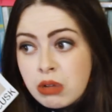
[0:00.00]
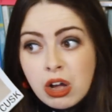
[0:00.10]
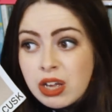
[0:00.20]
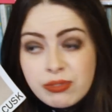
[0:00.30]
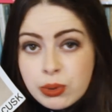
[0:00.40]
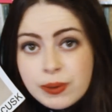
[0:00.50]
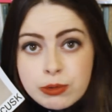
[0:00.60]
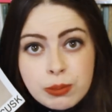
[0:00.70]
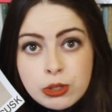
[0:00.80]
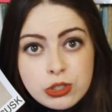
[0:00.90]
I thought it
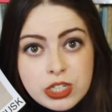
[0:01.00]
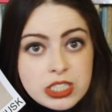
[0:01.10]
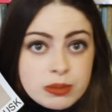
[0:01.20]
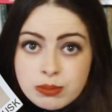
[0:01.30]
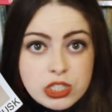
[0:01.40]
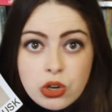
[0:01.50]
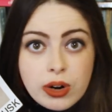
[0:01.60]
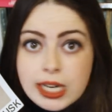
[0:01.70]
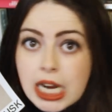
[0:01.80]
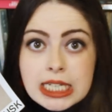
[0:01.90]
was ponderous.
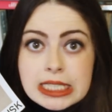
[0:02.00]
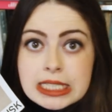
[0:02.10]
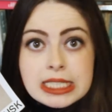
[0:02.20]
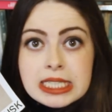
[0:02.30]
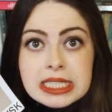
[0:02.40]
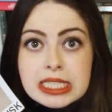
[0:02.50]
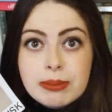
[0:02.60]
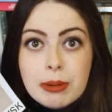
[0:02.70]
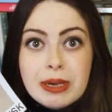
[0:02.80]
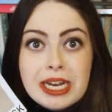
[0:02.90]
Sorry, I didn't see the
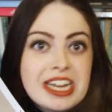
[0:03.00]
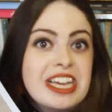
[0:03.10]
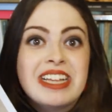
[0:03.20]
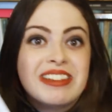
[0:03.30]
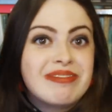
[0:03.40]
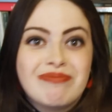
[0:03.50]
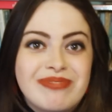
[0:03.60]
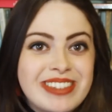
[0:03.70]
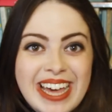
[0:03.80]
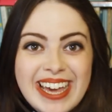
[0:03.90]
deeper meaning.
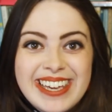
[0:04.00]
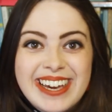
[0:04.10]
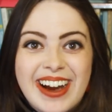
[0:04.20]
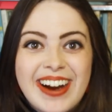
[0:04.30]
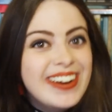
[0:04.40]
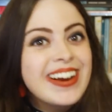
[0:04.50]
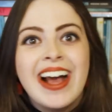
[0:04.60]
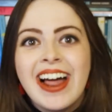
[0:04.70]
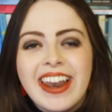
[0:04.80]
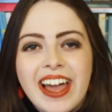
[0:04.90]
There you go.
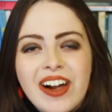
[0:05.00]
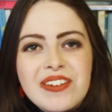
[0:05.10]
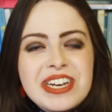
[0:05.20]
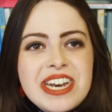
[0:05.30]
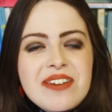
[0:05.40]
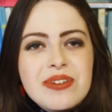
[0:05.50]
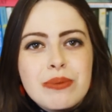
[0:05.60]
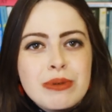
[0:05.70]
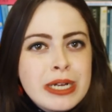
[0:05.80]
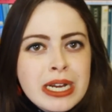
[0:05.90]
Like, I would
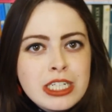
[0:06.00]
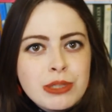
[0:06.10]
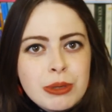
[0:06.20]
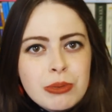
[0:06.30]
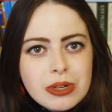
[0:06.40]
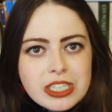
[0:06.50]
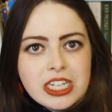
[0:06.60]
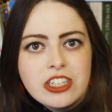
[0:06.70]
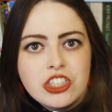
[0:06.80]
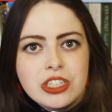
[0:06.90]
never pretend to be more
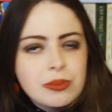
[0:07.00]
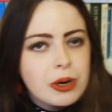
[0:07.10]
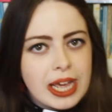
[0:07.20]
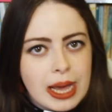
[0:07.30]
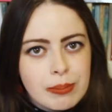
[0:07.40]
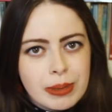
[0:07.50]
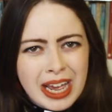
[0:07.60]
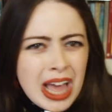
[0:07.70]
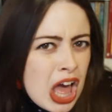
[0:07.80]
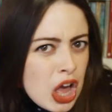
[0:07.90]
intelligent than what I am. Be
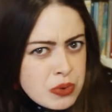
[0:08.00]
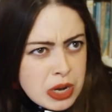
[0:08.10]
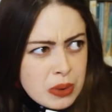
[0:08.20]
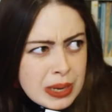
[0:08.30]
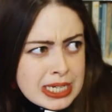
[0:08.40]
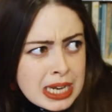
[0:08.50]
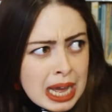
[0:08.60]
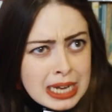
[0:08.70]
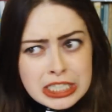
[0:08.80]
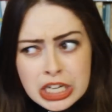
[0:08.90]
like, oh no,
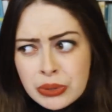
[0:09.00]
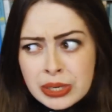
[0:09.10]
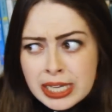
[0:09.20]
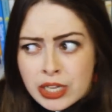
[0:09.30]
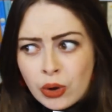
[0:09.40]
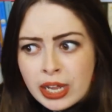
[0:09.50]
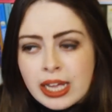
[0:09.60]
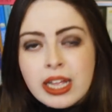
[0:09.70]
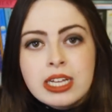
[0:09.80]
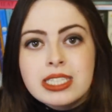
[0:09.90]
I totally got
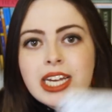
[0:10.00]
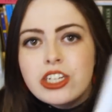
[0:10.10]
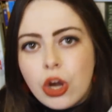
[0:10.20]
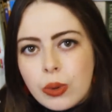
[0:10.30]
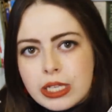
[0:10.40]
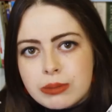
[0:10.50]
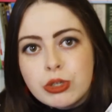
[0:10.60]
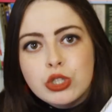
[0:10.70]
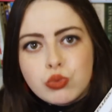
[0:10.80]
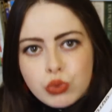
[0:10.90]
it. Because I know this
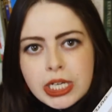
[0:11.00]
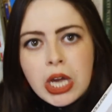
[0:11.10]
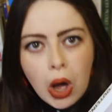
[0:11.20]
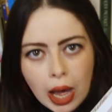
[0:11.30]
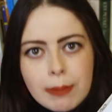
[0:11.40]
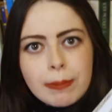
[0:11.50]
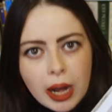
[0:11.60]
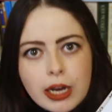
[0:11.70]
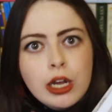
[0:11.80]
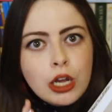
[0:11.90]
book is really hyped
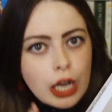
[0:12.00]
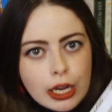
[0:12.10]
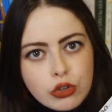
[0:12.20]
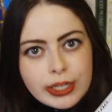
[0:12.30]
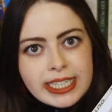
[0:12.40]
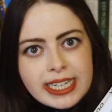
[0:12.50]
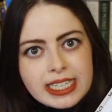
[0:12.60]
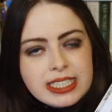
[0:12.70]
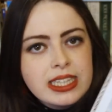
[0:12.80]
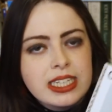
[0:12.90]
by, like,
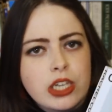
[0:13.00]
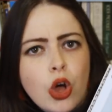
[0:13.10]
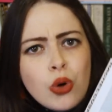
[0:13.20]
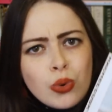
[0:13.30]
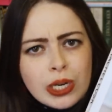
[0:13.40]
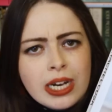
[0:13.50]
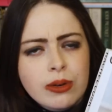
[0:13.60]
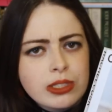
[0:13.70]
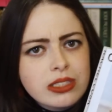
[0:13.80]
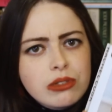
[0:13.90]
critics, and they say, oh
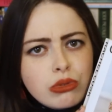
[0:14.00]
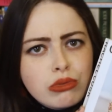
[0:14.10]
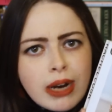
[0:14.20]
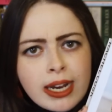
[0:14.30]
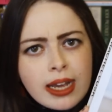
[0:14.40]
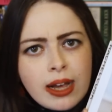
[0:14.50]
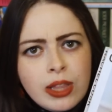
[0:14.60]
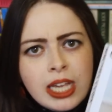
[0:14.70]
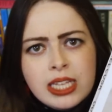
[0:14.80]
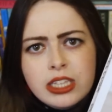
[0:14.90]
wow, it's so great how
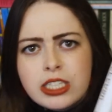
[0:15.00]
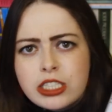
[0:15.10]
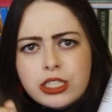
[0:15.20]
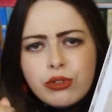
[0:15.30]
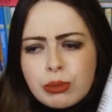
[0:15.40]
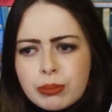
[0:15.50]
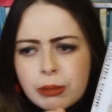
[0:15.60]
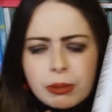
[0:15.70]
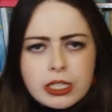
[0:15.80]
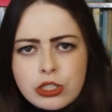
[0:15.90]
these different
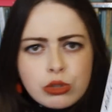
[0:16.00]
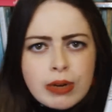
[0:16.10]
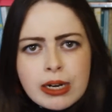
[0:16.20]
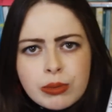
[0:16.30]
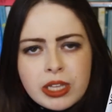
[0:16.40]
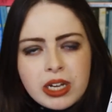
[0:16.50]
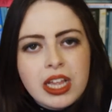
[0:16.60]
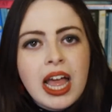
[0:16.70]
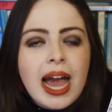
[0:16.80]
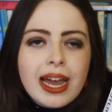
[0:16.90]
people interact with her.
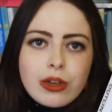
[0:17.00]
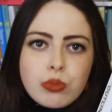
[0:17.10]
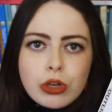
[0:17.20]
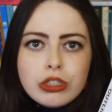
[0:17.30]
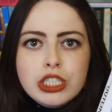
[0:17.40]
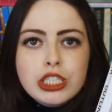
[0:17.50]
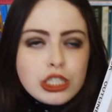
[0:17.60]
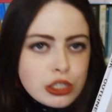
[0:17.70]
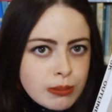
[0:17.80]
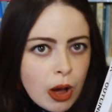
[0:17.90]
And it was
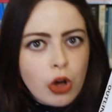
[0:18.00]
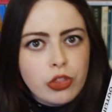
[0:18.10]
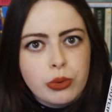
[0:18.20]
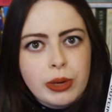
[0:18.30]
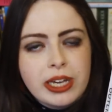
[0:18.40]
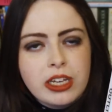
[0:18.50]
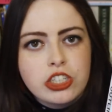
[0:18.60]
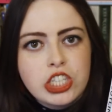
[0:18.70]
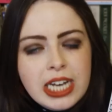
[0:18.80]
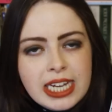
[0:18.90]
smart the way
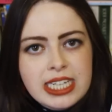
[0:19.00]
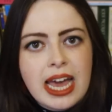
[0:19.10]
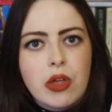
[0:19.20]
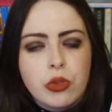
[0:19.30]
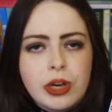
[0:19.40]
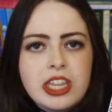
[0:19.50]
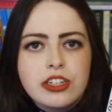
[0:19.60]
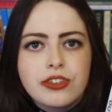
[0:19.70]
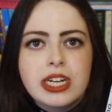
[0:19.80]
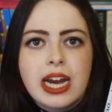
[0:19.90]
she laid it out, the way the
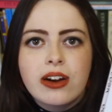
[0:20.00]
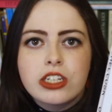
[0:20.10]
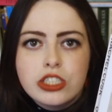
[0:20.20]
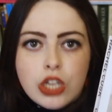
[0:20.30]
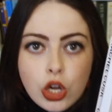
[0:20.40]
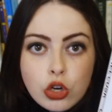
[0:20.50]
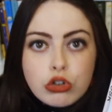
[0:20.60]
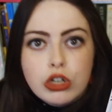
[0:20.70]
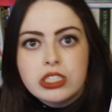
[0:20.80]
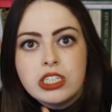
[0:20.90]
different characters
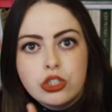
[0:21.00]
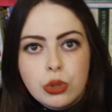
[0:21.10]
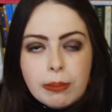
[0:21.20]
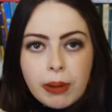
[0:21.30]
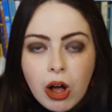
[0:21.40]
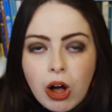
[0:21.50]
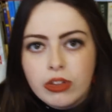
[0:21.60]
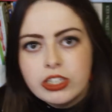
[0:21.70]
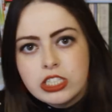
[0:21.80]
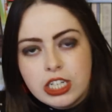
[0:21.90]
crossed into her
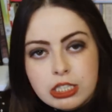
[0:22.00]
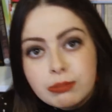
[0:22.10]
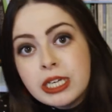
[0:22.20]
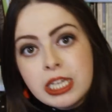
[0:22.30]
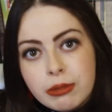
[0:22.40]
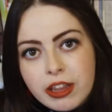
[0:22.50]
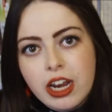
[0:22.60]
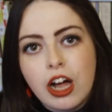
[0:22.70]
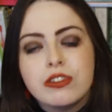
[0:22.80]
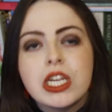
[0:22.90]
path and started speaking about
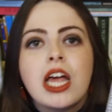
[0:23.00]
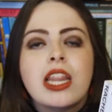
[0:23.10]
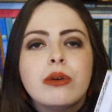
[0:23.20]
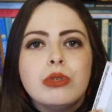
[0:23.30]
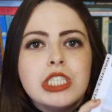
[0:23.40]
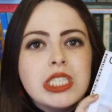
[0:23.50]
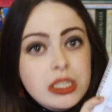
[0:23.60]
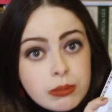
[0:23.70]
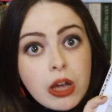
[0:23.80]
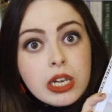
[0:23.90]
their lives. That was
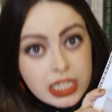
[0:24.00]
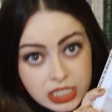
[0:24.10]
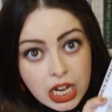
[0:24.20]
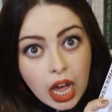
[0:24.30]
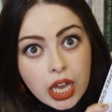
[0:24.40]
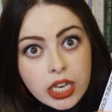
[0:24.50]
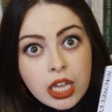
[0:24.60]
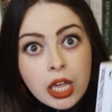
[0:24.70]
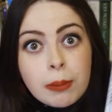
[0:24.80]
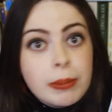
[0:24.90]
smartly
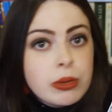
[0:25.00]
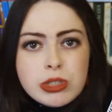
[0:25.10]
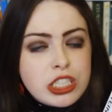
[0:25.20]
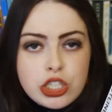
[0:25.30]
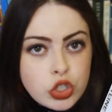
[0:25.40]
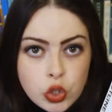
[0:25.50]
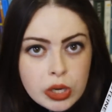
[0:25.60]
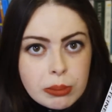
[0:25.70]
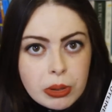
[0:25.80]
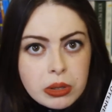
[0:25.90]
done, but it wasn't
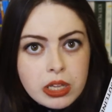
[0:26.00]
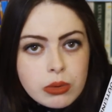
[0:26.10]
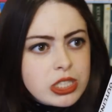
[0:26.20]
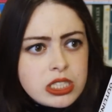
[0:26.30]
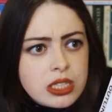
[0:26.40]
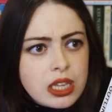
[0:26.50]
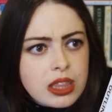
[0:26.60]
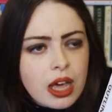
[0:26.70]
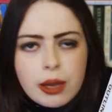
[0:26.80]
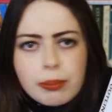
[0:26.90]
enjoyable. It wasn't something
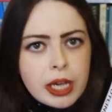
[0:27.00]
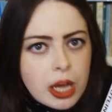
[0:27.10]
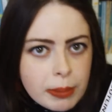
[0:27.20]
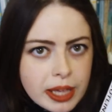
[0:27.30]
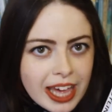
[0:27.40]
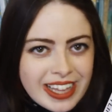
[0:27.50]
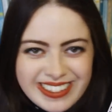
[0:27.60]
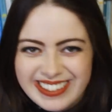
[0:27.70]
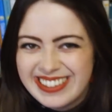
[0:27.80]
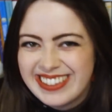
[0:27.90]
that I'd pick up again.
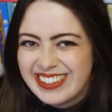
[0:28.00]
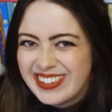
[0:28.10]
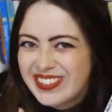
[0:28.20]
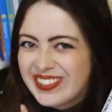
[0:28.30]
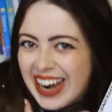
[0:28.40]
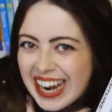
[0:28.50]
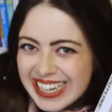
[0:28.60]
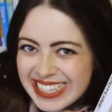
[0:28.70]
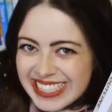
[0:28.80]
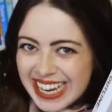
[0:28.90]

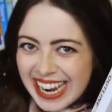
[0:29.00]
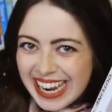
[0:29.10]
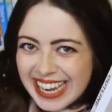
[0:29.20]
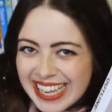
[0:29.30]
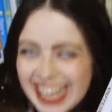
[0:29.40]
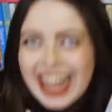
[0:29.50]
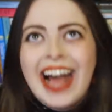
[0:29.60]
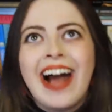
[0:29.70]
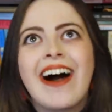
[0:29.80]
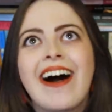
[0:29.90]
Ranting!
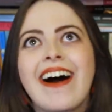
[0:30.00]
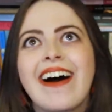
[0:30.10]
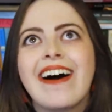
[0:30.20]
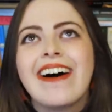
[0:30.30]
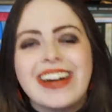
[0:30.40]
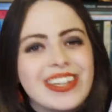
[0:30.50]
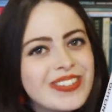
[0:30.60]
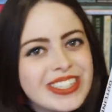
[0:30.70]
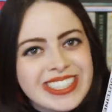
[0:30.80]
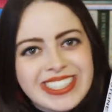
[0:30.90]
Oh, it
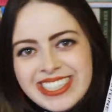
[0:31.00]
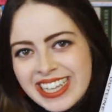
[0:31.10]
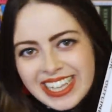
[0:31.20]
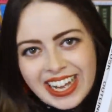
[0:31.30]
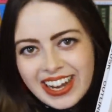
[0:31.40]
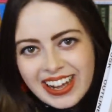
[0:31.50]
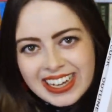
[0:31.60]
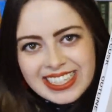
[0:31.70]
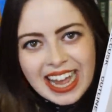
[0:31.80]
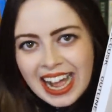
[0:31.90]
wasn't something I
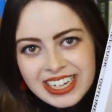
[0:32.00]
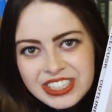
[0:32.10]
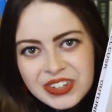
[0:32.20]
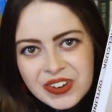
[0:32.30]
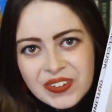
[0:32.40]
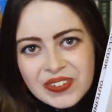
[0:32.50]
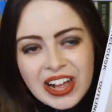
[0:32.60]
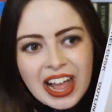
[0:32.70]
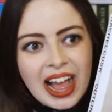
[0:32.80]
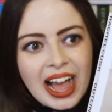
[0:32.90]
liked at all.
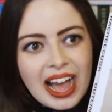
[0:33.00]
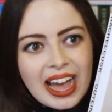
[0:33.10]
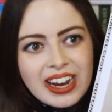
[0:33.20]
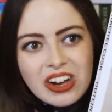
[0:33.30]
And